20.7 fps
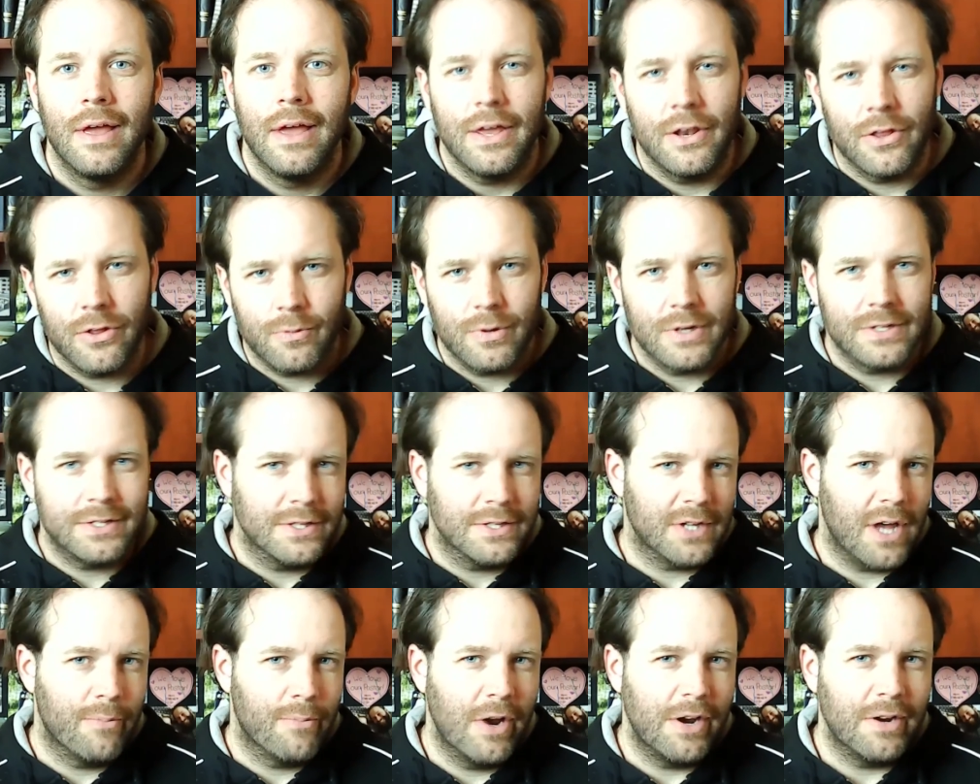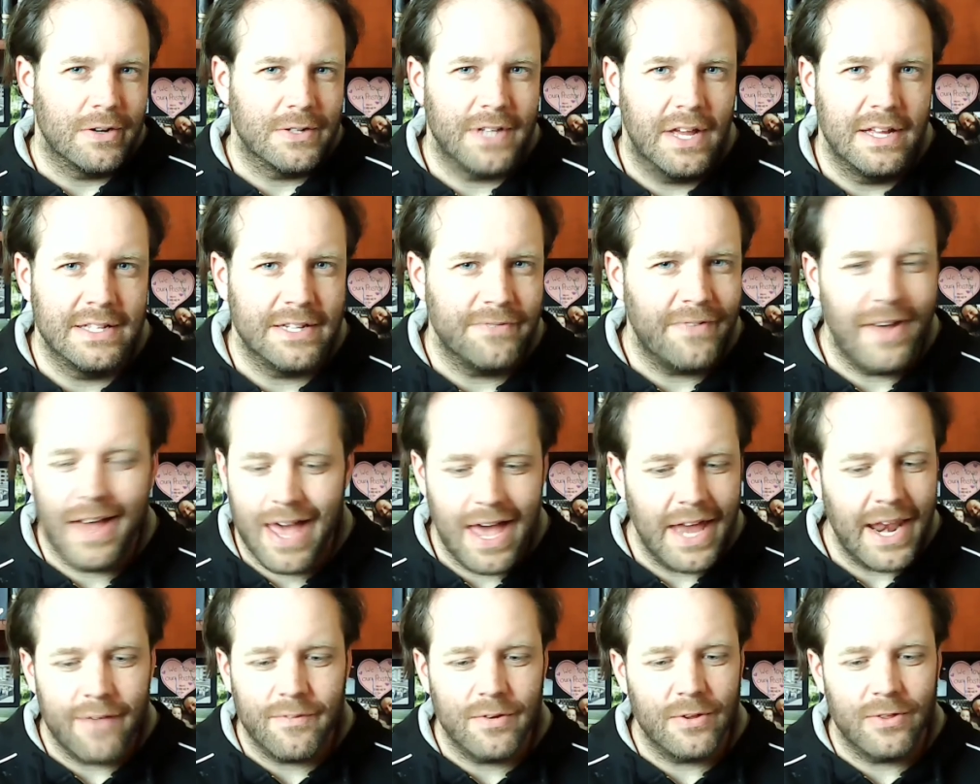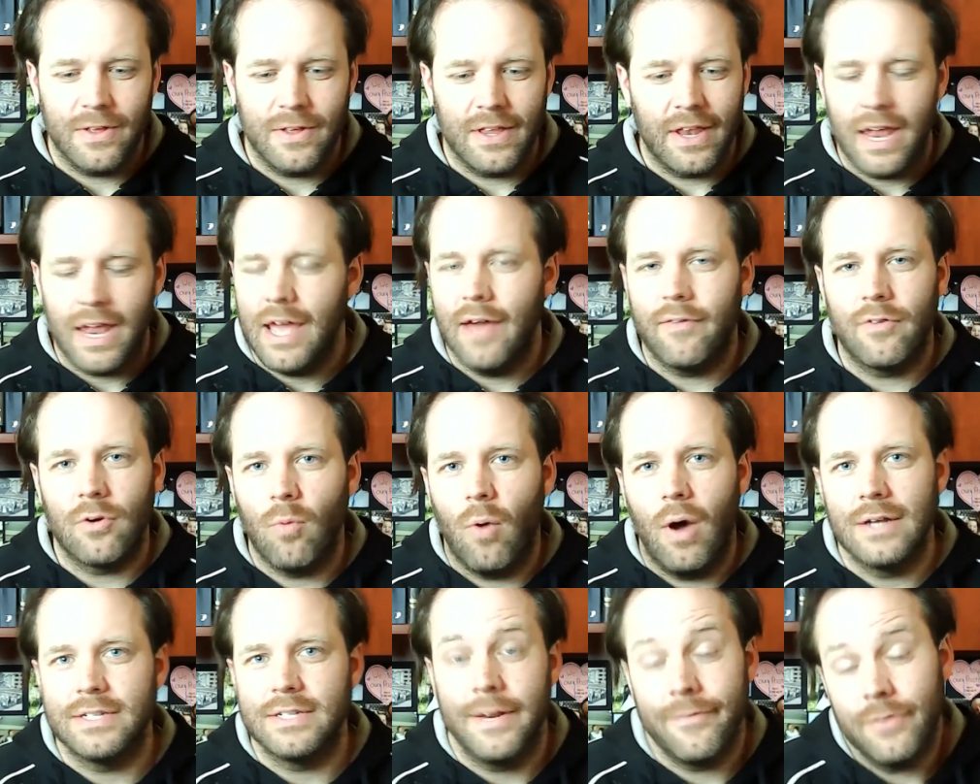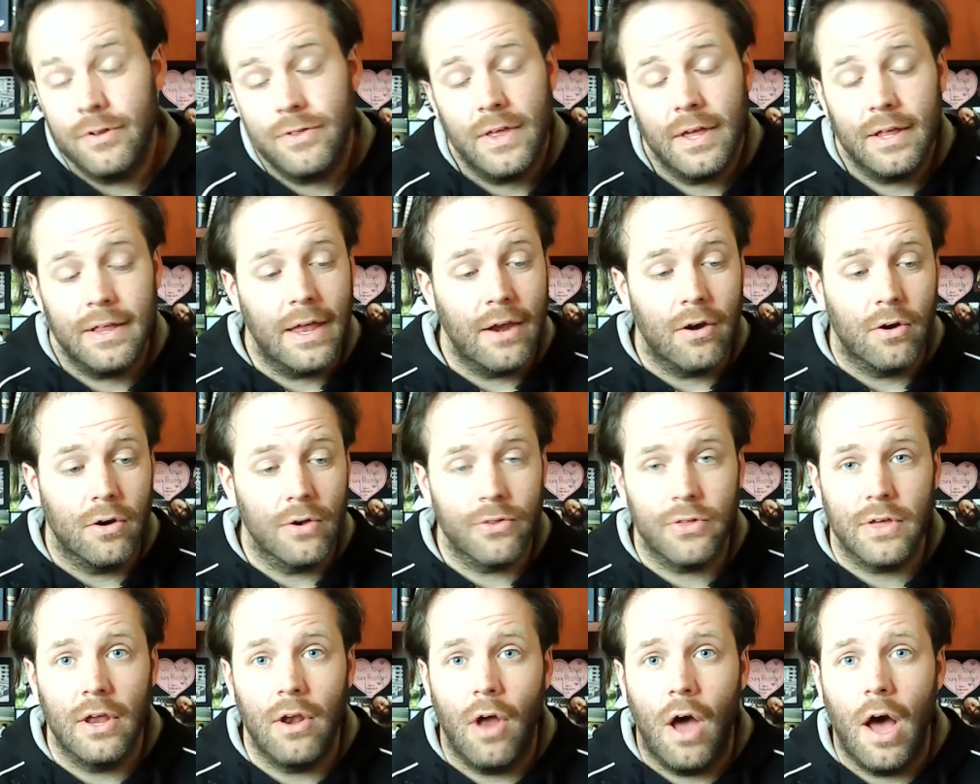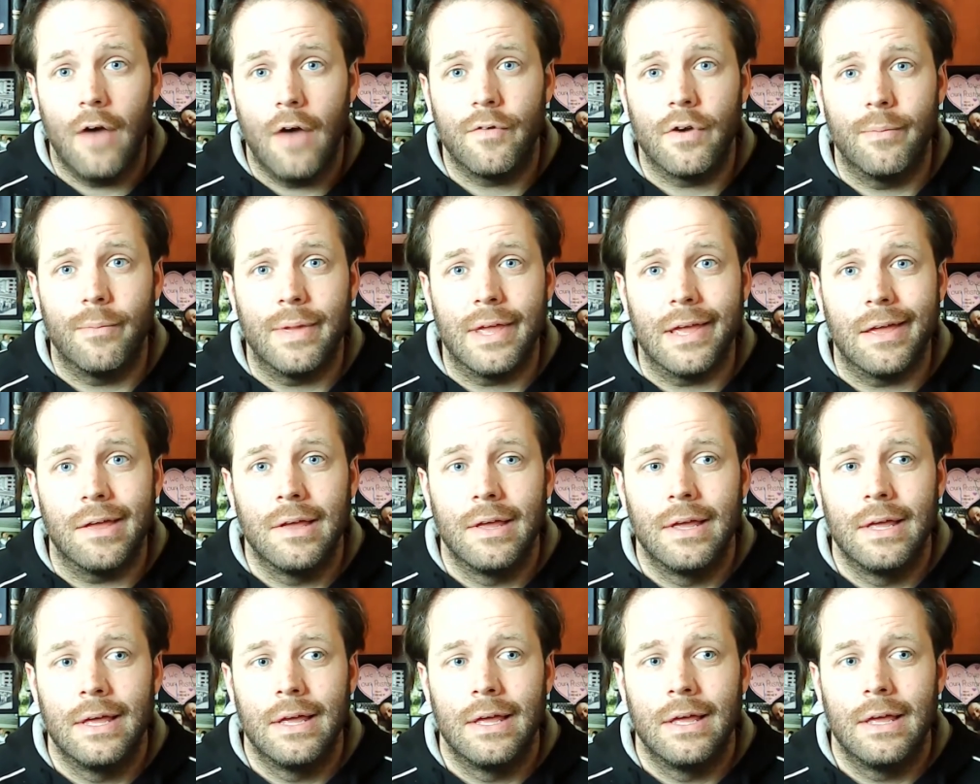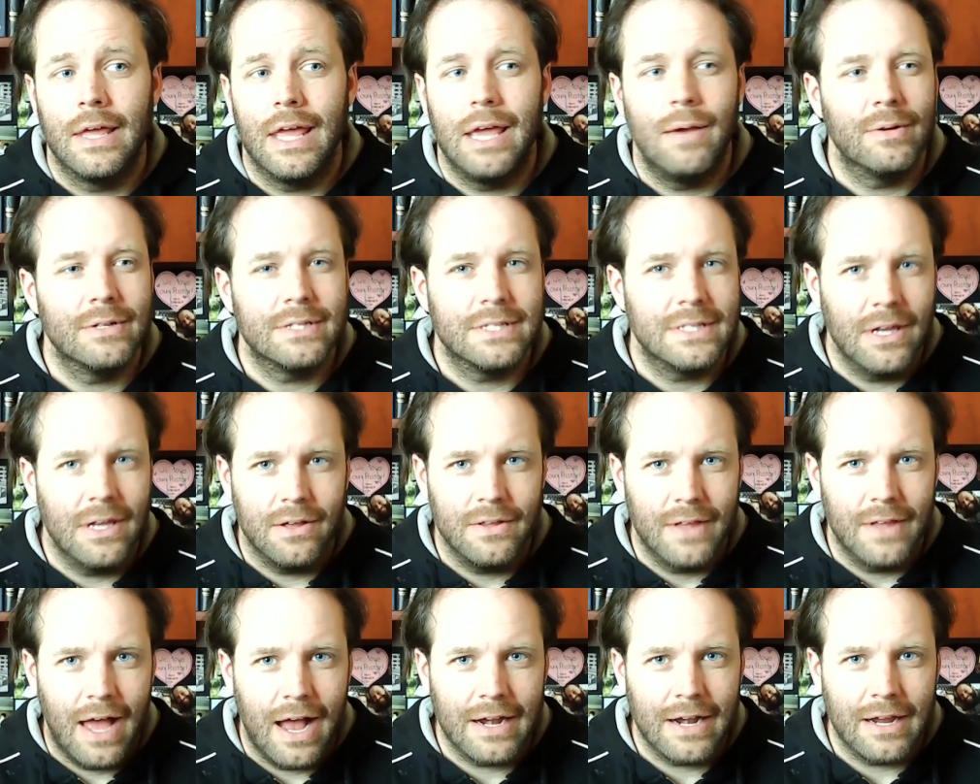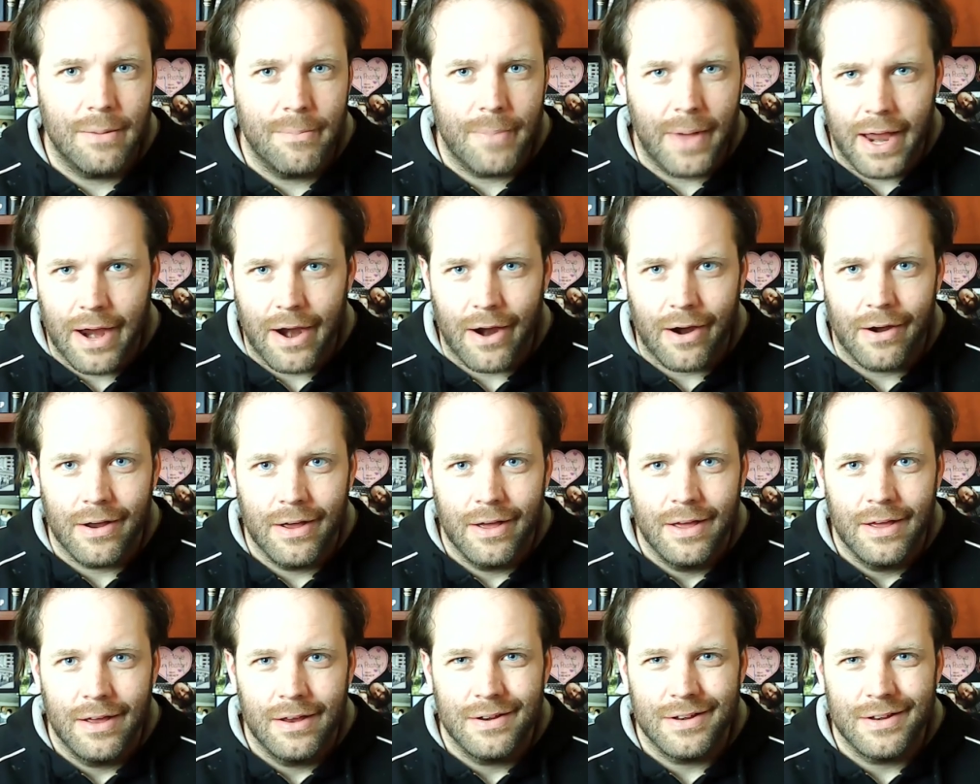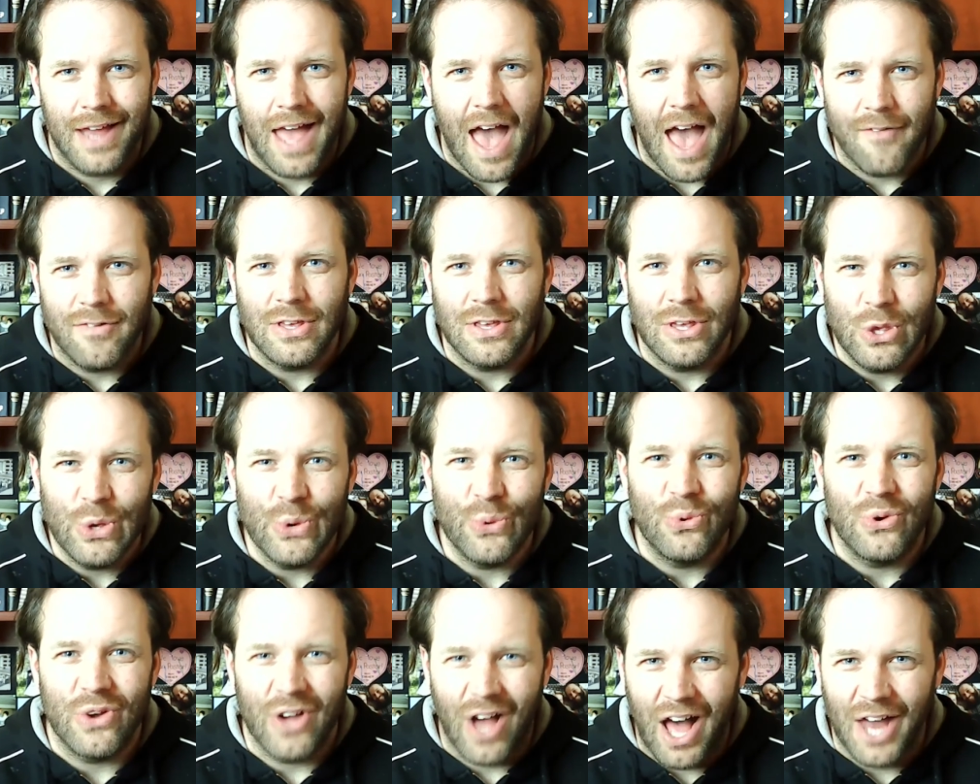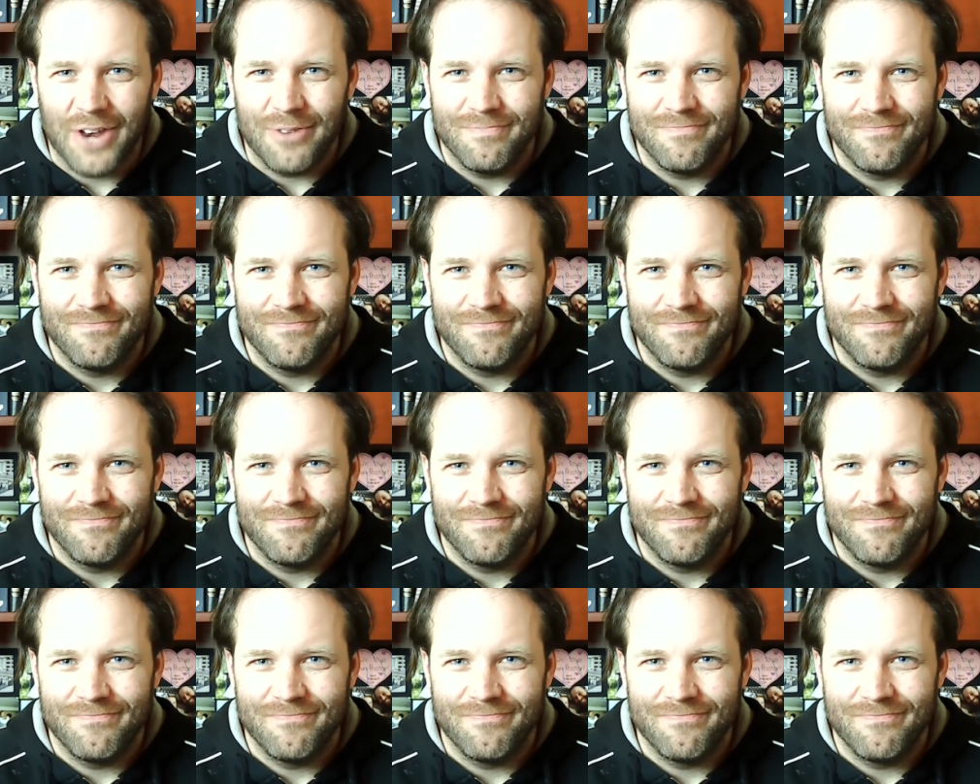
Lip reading: In other words, the psalm writer says, if I had everything that I ever wanted, everything that earth can offer me, it would still not compare to having you, God.